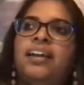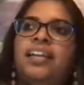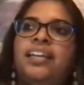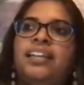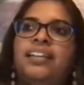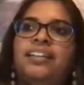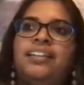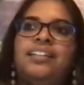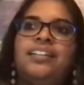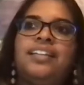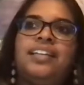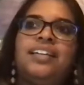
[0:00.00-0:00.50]

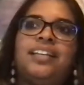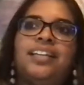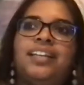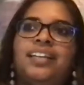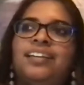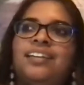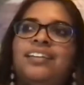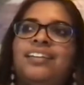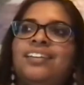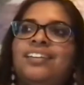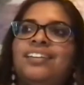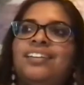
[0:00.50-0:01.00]
and
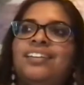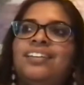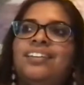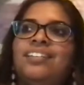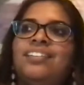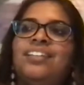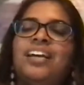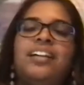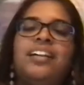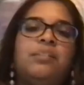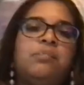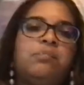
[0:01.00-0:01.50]
getting a
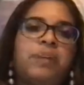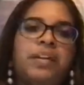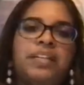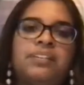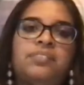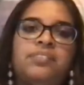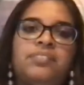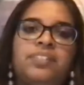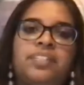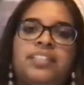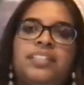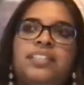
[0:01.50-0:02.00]
lot of
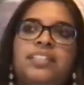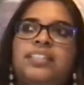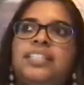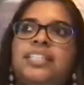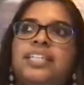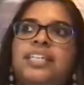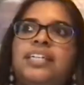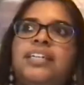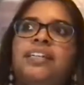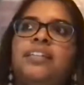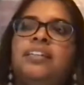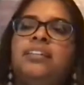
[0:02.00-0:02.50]
benefit,
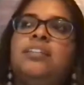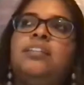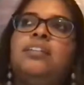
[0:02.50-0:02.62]
then